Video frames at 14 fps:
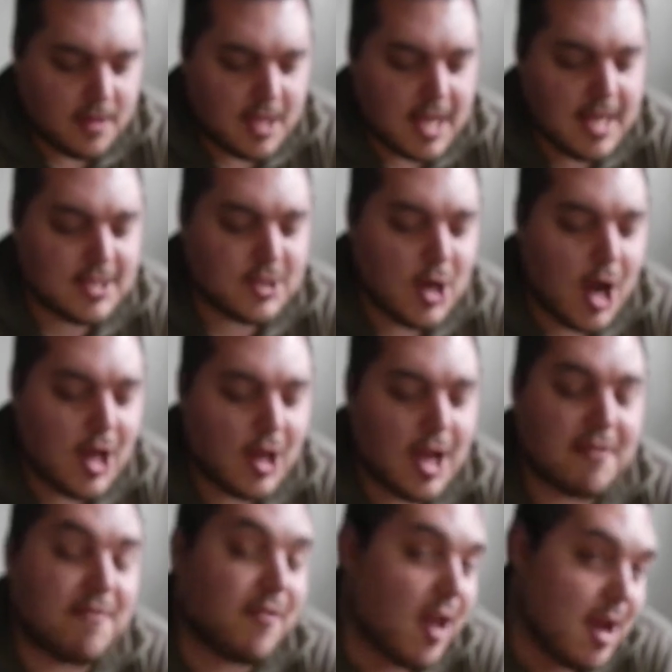it's not
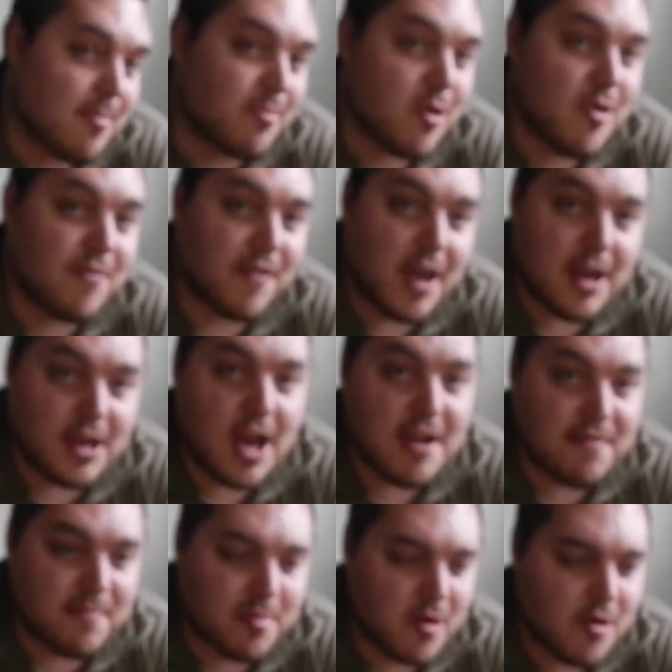like flame-proof and
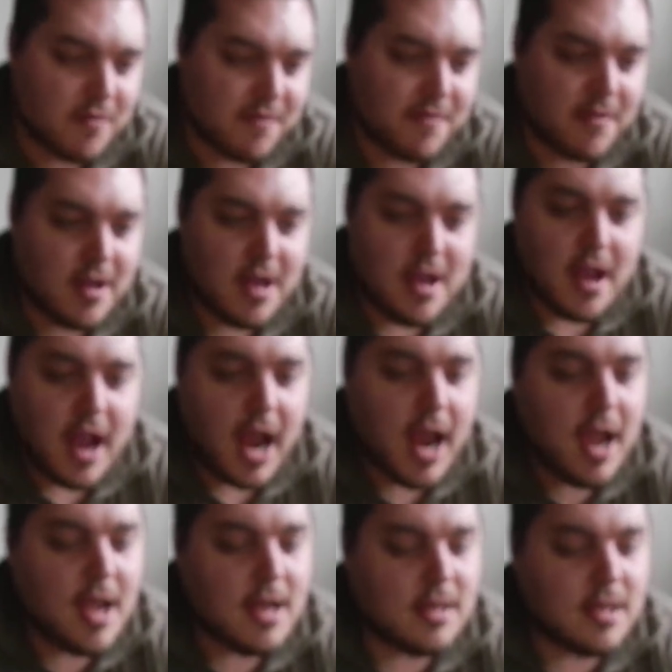knife-proof.
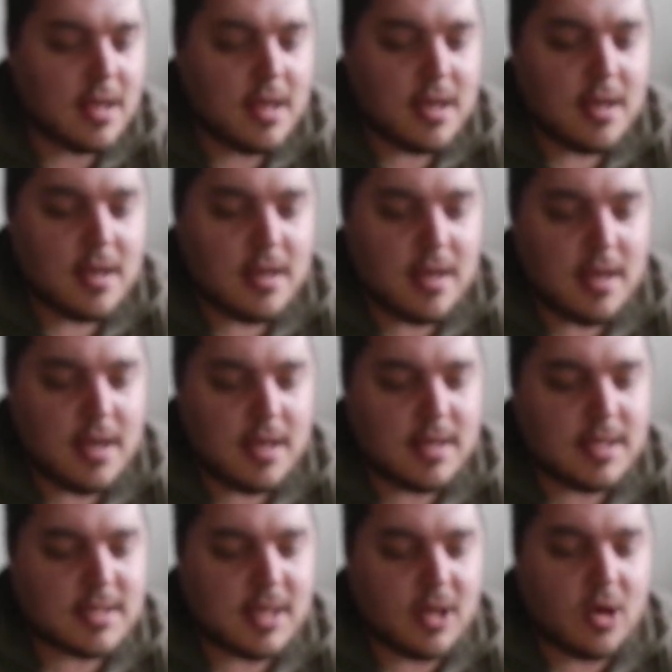And it
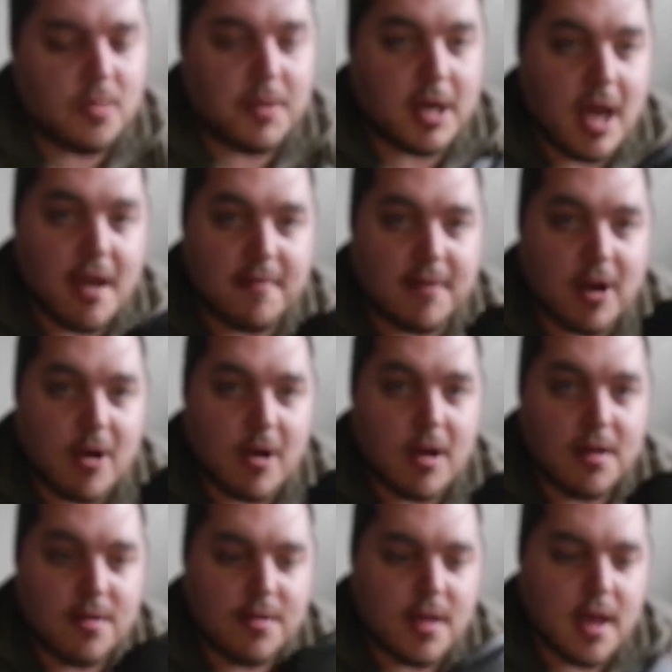is a little bit heavier
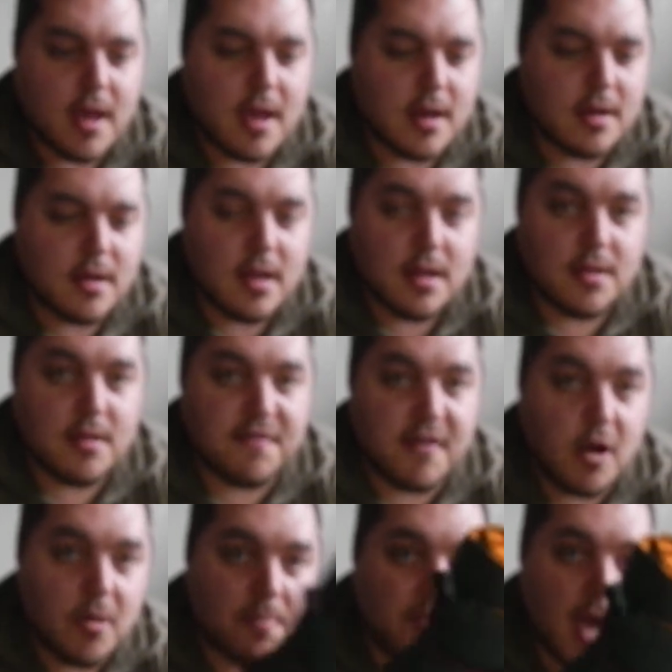than the
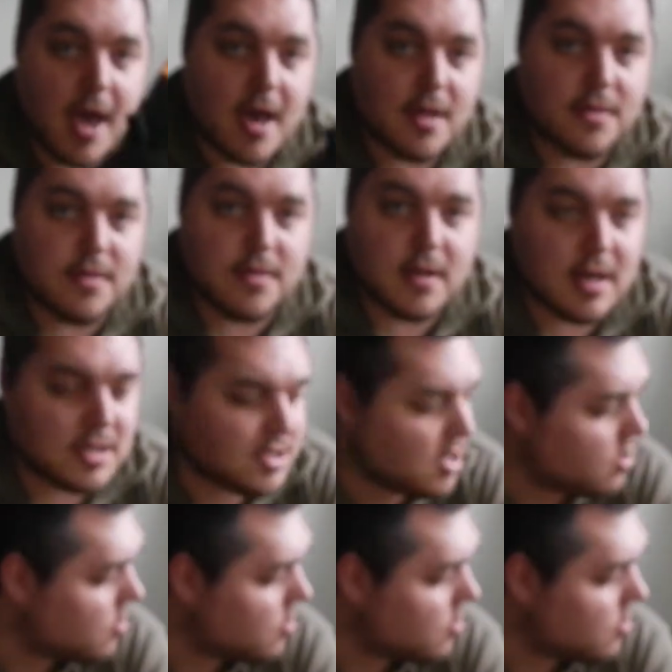foam pad that I showed